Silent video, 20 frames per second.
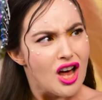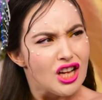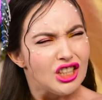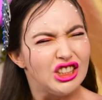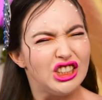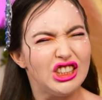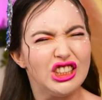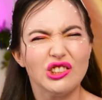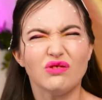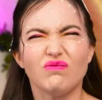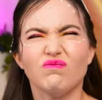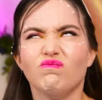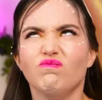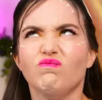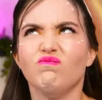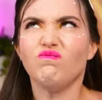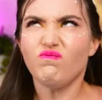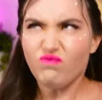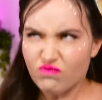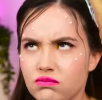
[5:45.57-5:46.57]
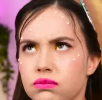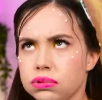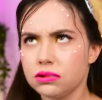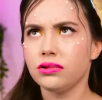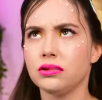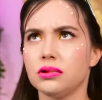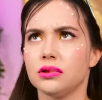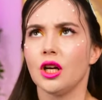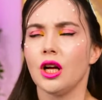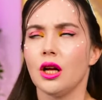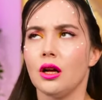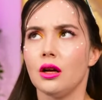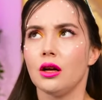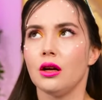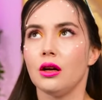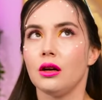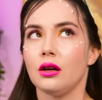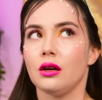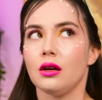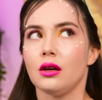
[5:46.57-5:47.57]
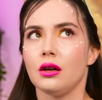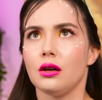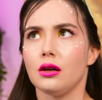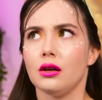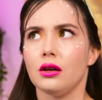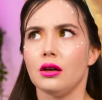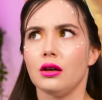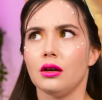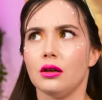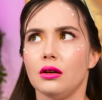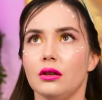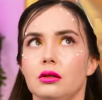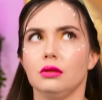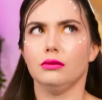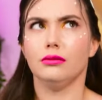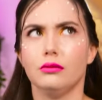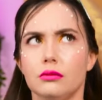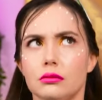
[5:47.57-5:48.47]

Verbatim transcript: Why did I do that? Huh?